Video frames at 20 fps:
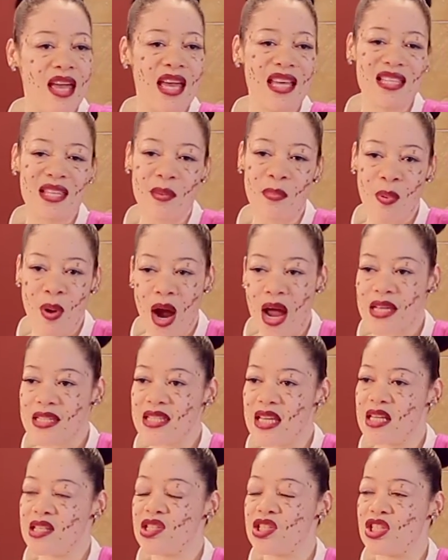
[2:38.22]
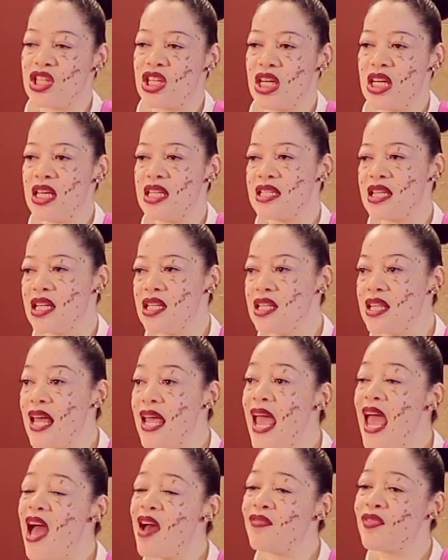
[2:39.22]
It's a processed cheese, and
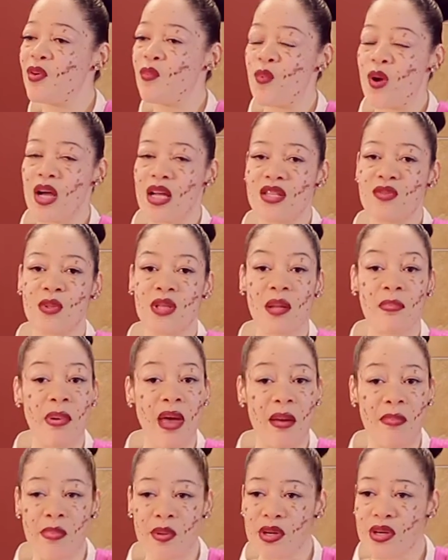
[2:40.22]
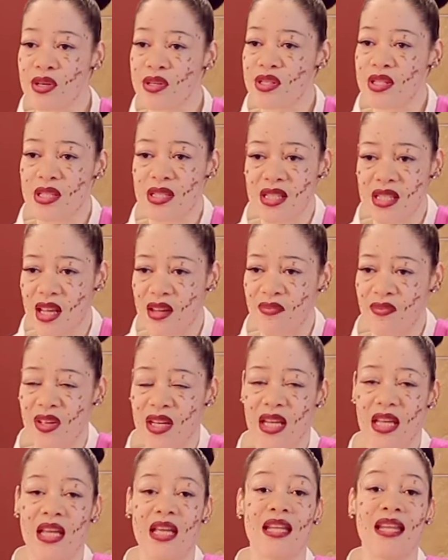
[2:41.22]
they have the ones with the peppers and stuff
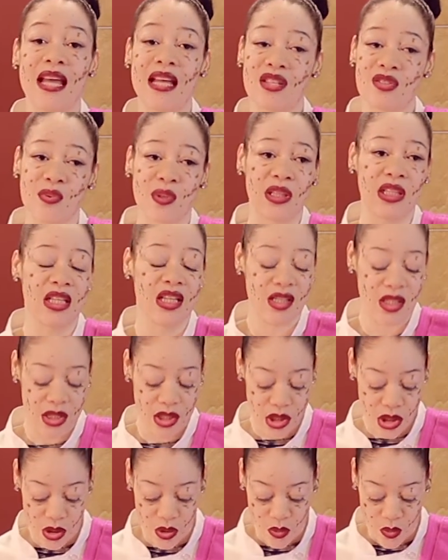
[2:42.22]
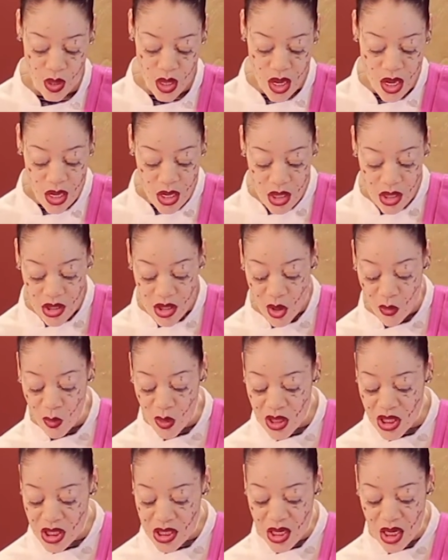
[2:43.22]
in it, and that's really good too. So
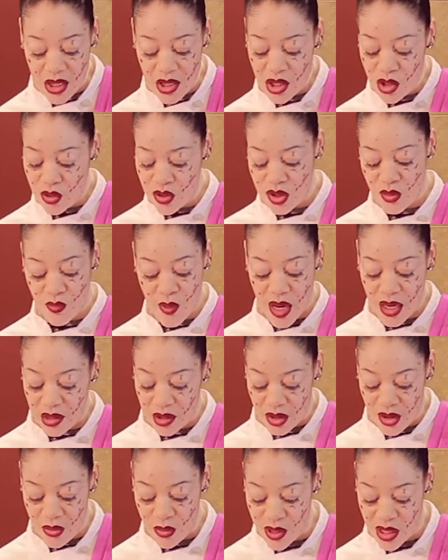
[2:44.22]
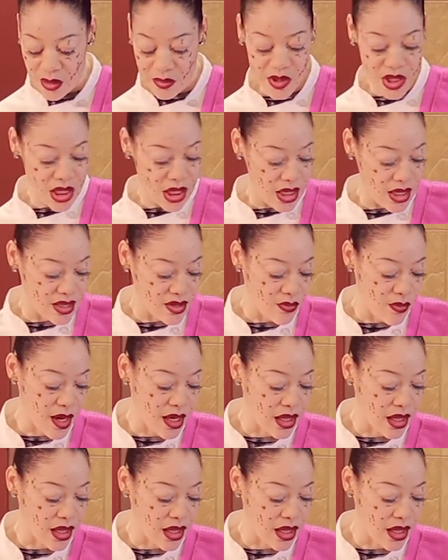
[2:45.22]
we're just going to use a regular cream cheese, a